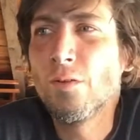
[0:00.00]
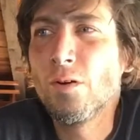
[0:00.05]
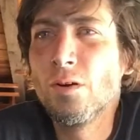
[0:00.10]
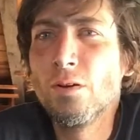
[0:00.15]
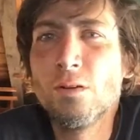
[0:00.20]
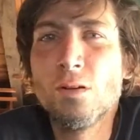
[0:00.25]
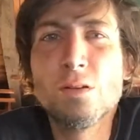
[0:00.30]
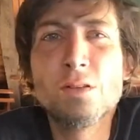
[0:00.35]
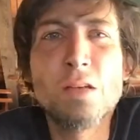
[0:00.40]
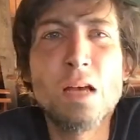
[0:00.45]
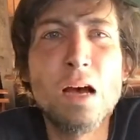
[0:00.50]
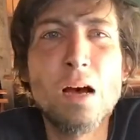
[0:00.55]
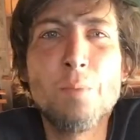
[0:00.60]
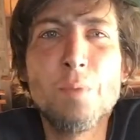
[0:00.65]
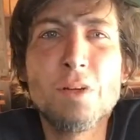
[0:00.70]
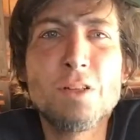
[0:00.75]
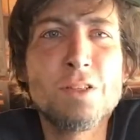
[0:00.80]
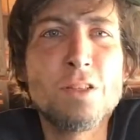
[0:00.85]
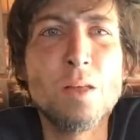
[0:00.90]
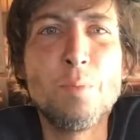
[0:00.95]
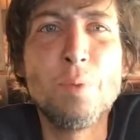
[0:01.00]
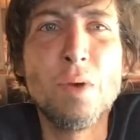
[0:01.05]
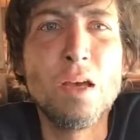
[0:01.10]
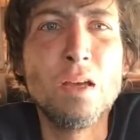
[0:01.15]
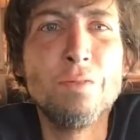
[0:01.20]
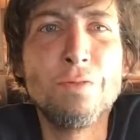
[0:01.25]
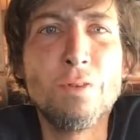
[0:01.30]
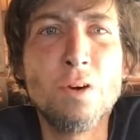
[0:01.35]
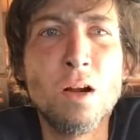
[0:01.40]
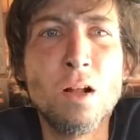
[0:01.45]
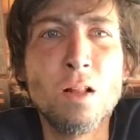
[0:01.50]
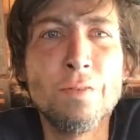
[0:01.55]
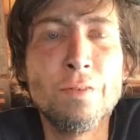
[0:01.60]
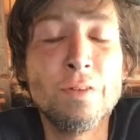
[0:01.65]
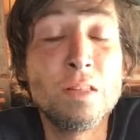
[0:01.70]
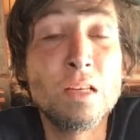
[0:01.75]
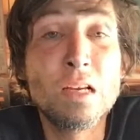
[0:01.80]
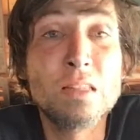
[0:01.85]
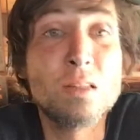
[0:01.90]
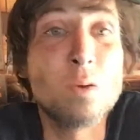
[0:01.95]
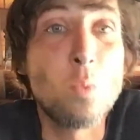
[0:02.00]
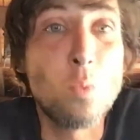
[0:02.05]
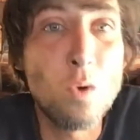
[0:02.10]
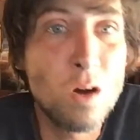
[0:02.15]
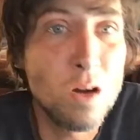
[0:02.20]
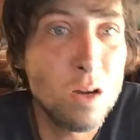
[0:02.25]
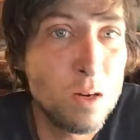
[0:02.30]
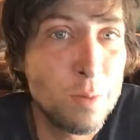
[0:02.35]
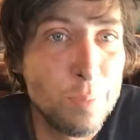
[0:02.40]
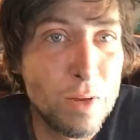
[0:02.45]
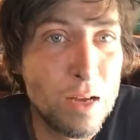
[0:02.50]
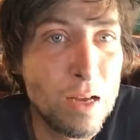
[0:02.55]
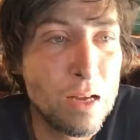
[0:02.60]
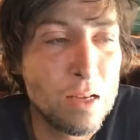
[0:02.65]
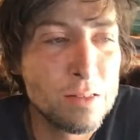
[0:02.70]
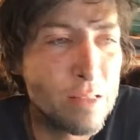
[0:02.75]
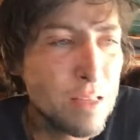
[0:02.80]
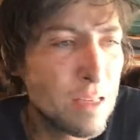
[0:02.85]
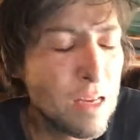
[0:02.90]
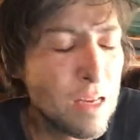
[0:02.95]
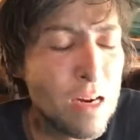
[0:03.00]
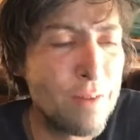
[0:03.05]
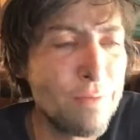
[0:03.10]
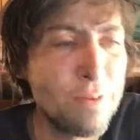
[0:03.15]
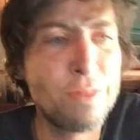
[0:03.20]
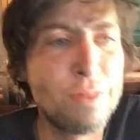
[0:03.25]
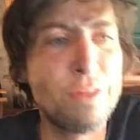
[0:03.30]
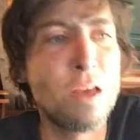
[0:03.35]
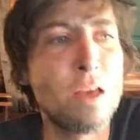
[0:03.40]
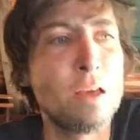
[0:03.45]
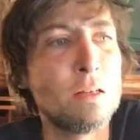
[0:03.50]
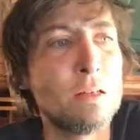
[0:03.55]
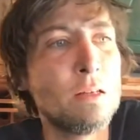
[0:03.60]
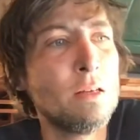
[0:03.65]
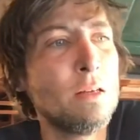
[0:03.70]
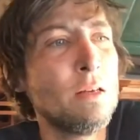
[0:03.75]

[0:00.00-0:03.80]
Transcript: Who knows how much they paid for all of it. They got the water packs, they got everything.